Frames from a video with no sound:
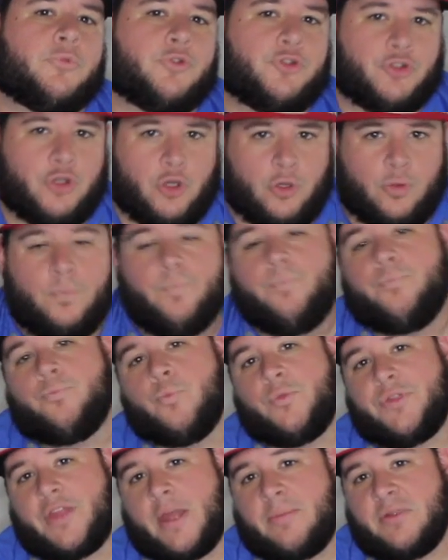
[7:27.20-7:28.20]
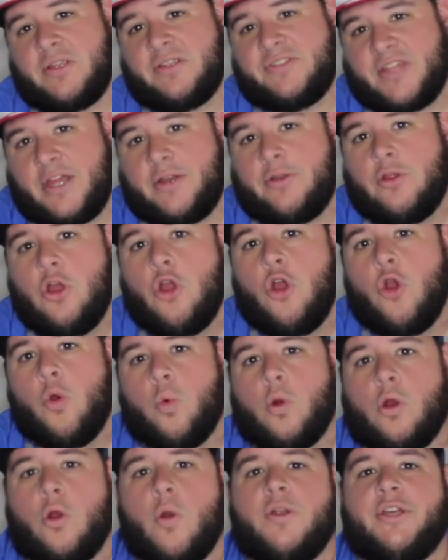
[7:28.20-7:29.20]
So, with that being said,
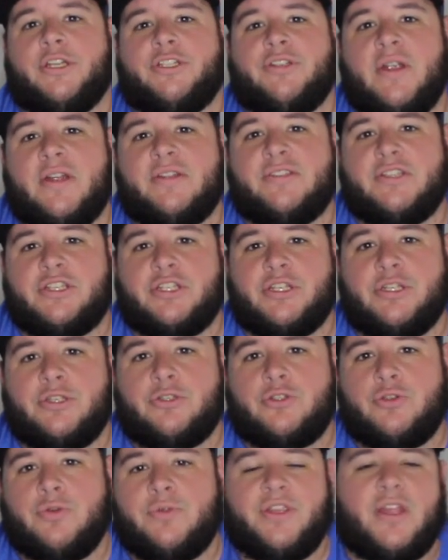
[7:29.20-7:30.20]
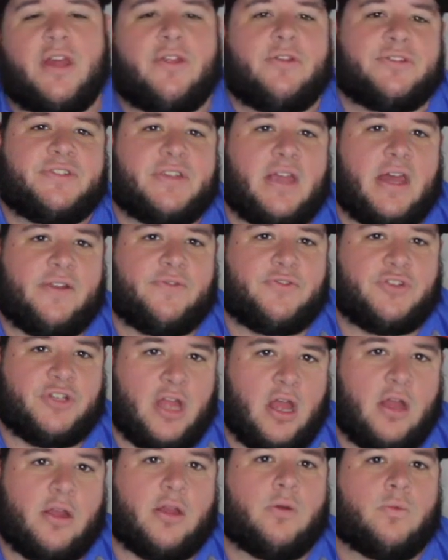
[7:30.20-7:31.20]
we're going to transition to the other side of
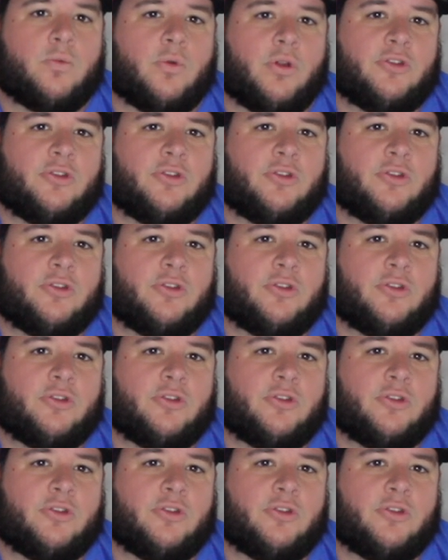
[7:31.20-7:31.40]
Chicago.